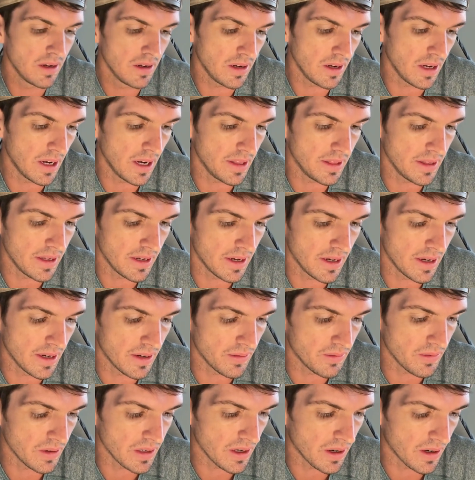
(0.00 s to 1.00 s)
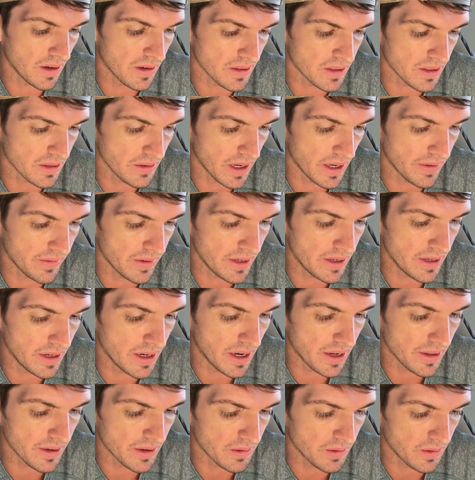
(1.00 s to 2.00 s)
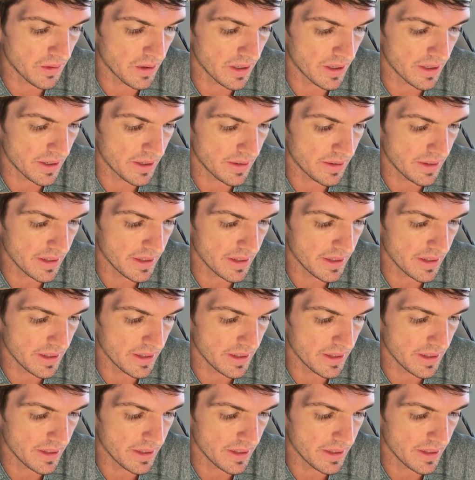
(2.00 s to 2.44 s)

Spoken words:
And then we also have another one